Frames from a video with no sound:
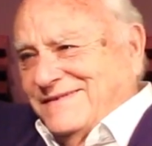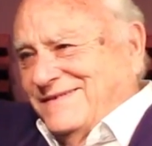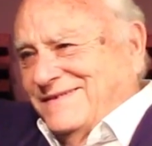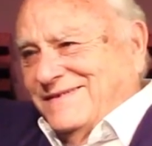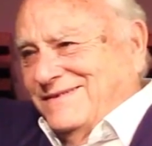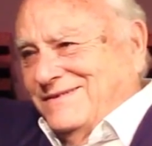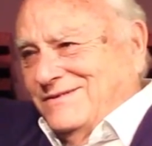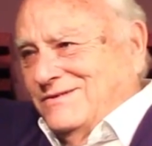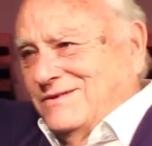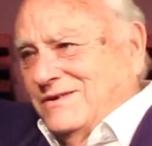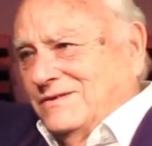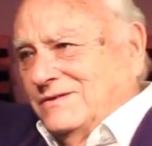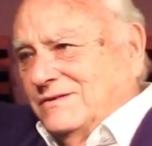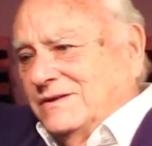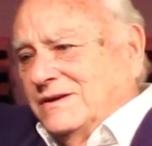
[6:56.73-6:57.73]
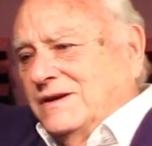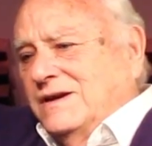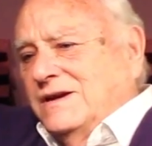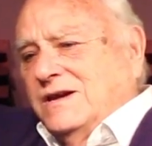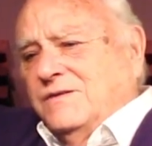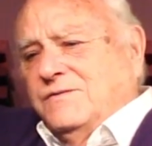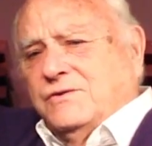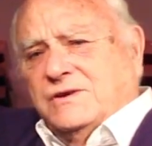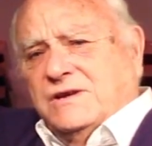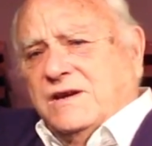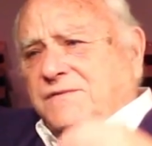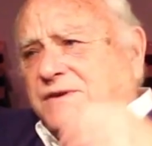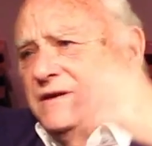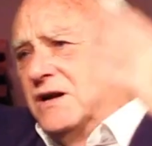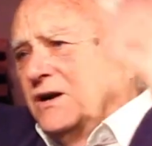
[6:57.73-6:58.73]
You can't do it if you've got a
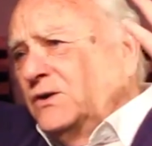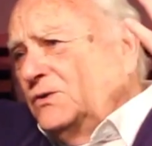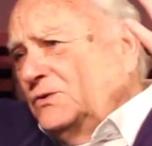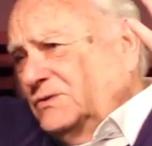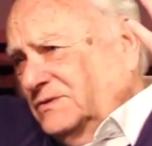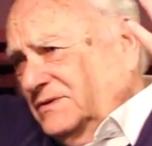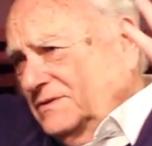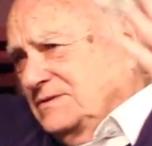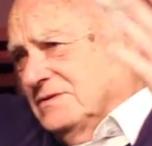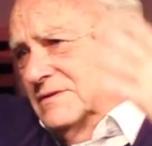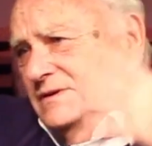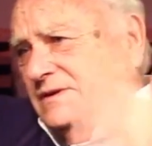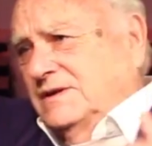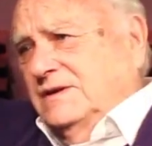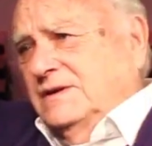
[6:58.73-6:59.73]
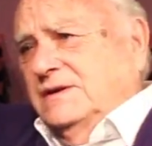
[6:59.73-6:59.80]
heavy cold, or